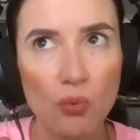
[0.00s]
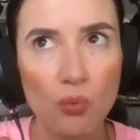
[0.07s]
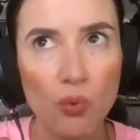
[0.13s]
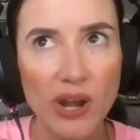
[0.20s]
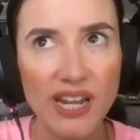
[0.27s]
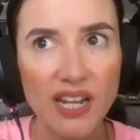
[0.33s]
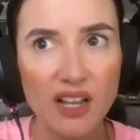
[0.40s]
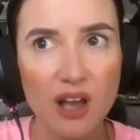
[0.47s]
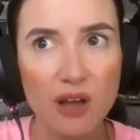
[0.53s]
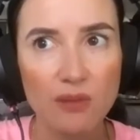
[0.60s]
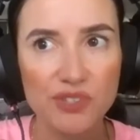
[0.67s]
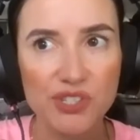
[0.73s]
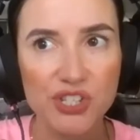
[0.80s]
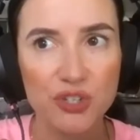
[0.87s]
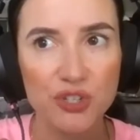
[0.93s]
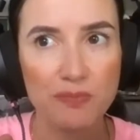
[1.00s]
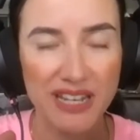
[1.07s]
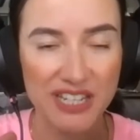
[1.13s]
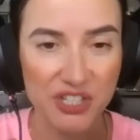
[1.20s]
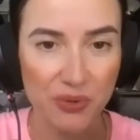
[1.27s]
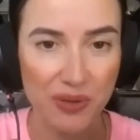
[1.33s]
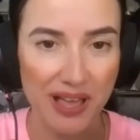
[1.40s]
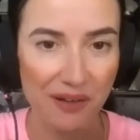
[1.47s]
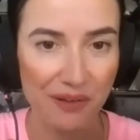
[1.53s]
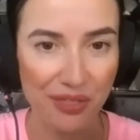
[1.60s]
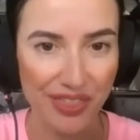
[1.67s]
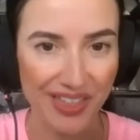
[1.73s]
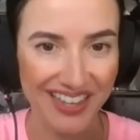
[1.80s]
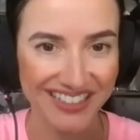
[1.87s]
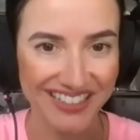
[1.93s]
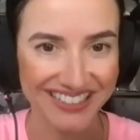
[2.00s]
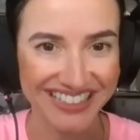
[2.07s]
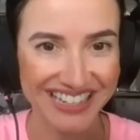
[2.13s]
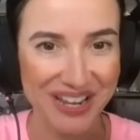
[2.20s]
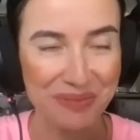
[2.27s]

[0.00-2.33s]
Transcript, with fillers: when it comes to mental health, then,